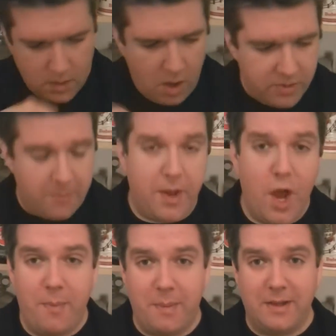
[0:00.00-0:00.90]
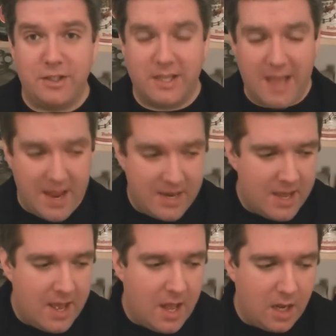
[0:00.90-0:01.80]
On the burp, I'm actually getting
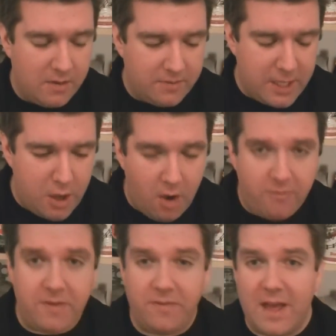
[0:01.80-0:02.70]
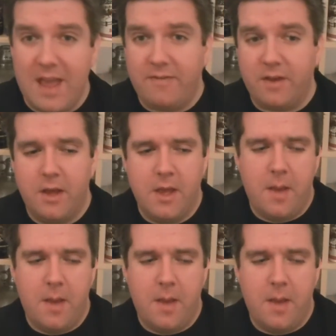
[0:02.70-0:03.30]
a lovely coffee flavour,